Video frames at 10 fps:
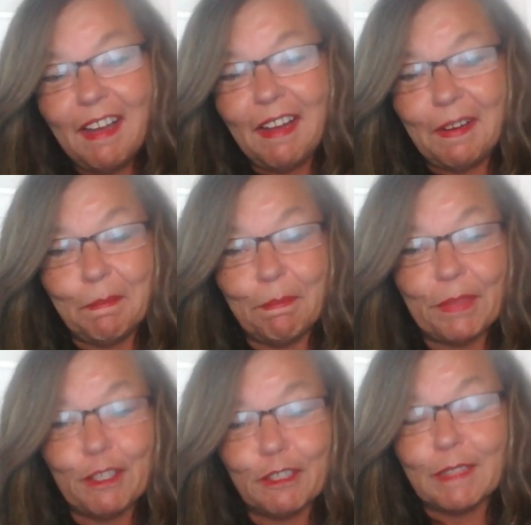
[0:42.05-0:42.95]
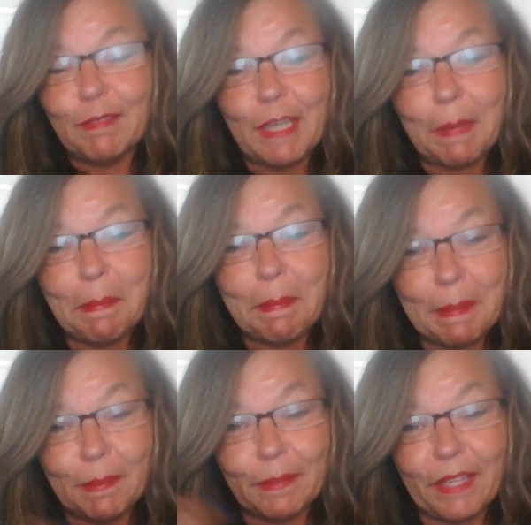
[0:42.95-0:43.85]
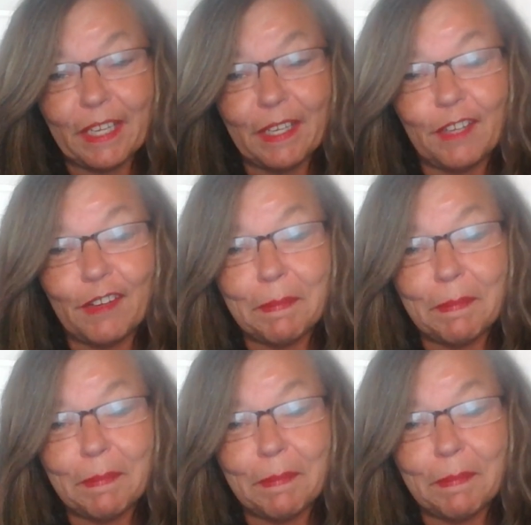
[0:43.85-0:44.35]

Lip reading: There's even a couple people that are